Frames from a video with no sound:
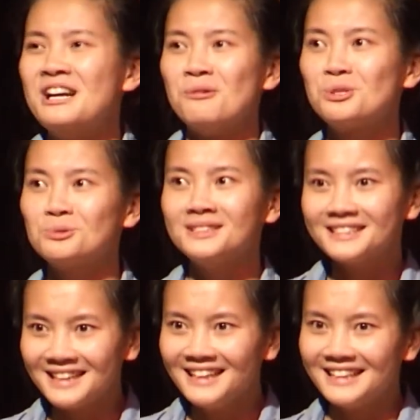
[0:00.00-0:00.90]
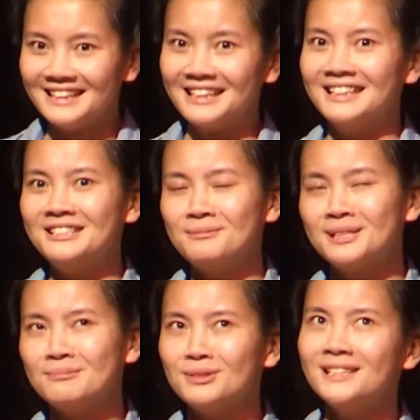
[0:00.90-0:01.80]
which was exciting, and to be
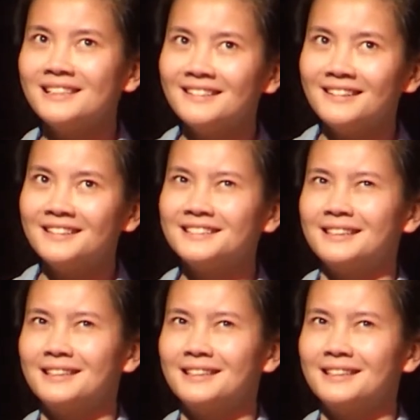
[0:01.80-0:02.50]
completely honest,